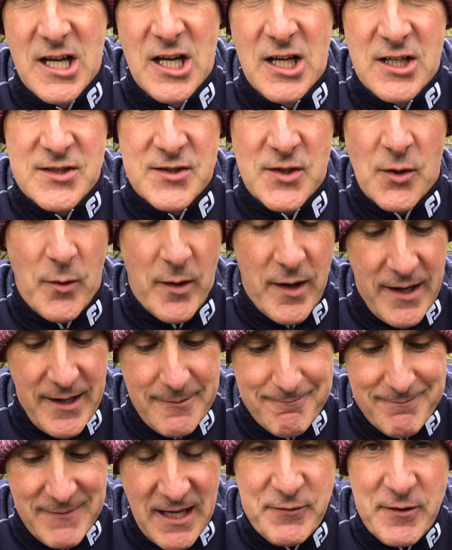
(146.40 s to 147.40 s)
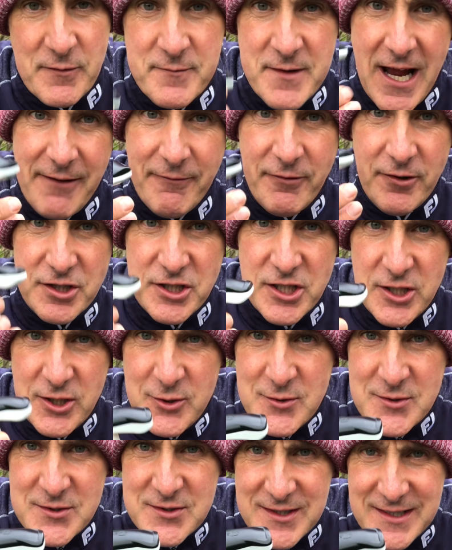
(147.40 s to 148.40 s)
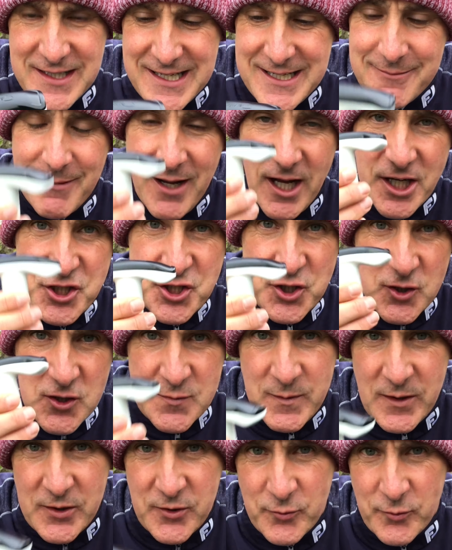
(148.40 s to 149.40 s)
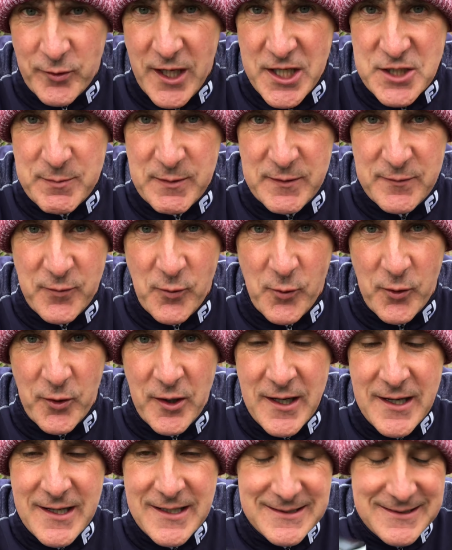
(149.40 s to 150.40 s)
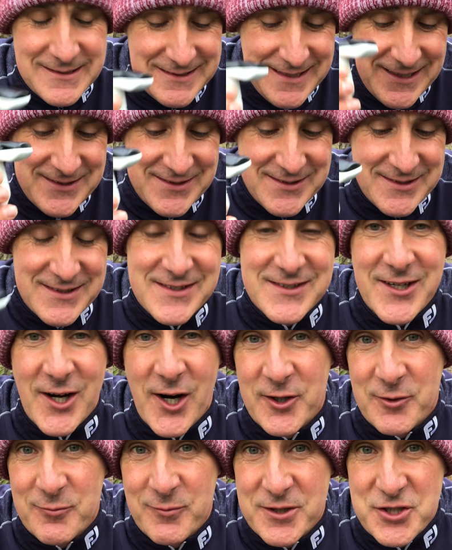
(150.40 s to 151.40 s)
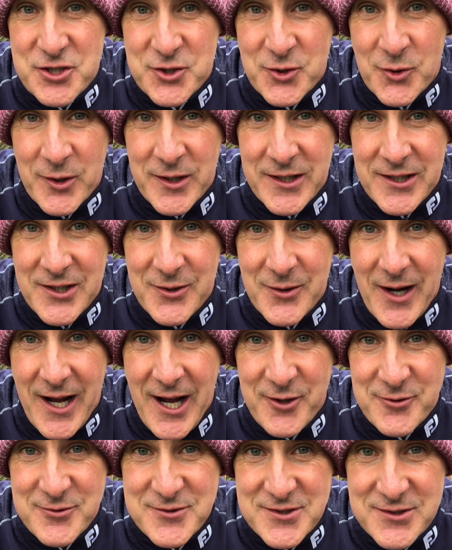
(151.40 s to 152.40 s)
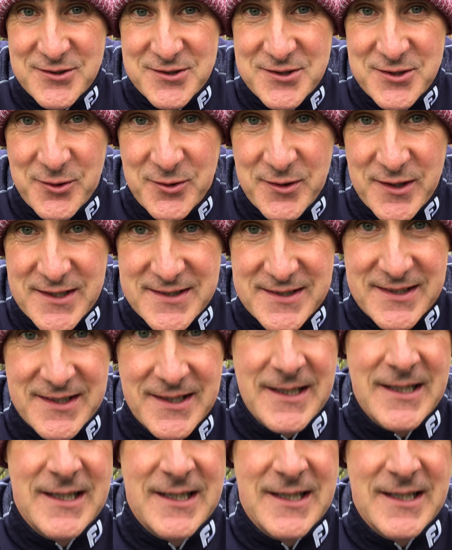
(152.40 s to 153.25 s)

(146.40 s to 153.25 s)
So if you've never used the adjustment wrench before, let's start with showing you how to do this.